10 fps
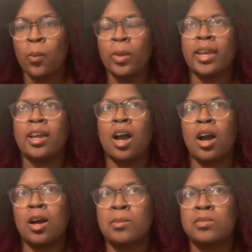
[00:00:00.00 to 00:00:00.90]
when it
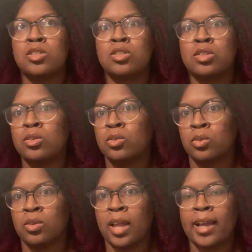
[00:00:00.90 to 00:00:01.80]
comes
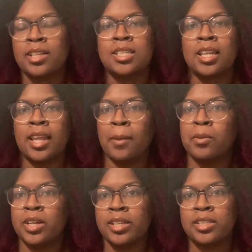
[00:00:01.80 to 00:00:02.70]
to like
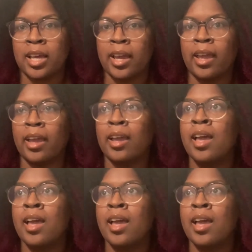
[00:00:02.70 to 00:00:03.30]
celebrities saying,